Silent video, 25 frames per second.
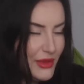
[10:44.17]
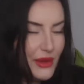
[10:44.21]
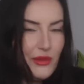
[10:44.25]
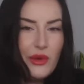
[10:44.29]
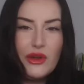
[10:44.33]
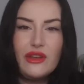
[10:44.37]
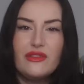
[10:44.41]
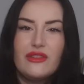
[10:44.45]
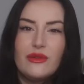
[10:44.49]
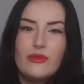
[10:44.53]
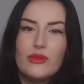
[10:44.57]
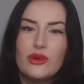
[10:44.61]
My
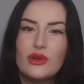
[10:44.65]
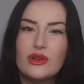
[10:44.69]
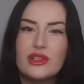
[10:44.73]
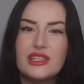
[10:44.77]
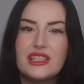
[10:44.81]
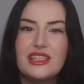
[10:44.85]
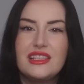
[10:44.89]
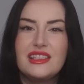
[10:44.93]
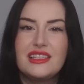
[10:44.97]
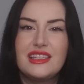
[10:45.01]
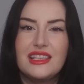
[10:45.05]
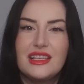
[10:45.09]
boyfriend
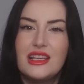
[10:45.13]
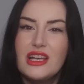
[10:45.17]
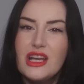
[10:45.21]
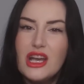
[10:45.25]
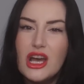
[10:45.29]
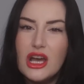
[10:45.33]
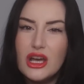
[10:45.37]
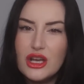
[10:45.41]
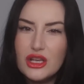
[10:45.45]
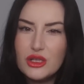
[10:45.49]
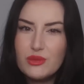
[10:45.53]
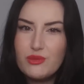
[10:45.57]
walks in and sees,
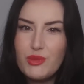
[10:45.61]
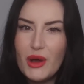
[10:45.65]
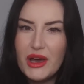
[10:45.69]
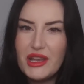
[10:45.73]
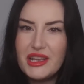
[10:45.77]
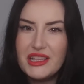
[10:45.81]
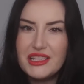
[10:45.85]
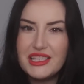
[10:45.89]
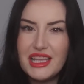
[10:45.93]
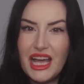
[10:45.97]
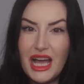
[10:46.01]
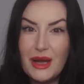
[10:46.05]
whose
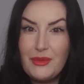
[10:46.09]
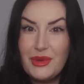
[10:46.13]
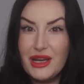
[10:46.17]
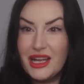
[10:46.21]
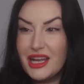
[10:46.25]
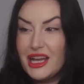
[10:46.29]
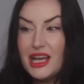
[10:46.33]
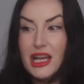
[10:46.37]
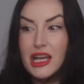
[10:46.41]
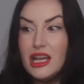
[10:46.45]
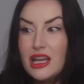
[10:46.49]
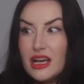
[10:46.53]
butt is that? I'm
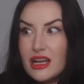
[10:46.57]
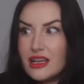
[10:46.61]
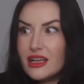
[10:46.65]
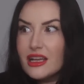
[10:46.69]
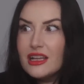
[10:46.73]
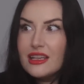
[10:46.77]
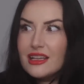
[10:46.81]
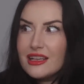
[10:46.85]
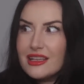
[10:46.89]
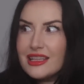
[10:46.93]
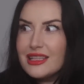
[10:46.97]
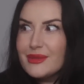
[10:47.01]
like, look
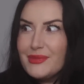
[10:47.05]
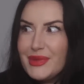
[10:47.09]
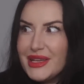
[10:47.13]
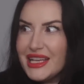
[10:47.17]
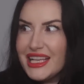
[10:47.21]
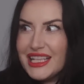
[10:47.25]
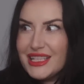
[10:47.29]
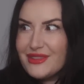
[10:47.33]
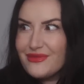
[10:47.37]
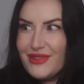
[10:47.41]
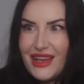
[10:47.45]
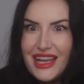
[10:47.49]
at the
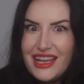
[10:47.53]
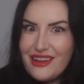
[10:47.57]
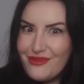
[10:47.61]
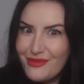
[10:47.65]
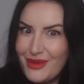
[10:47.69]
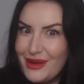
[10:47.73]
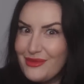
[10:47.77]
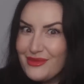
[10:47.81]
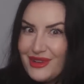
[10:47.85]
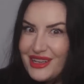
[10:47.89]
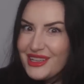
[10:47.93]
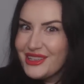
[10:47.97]
PS5.
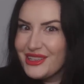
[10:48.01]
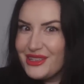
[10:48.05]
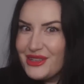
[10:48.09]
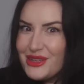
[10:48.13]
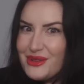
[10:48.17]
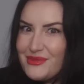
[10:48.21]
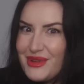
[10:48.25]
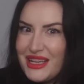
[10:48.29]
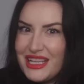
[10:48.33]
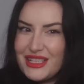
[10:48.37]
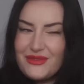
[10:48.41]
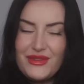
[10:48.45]
Remember I got
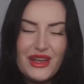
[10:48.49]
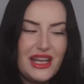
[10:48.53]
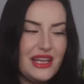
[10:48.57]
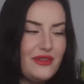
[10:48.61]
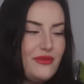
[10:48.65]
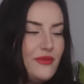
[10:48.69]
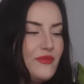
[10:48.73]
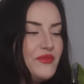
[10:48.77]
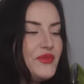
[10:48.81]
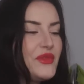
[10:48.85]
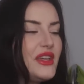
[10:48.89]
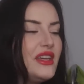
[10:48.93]
you a PS5?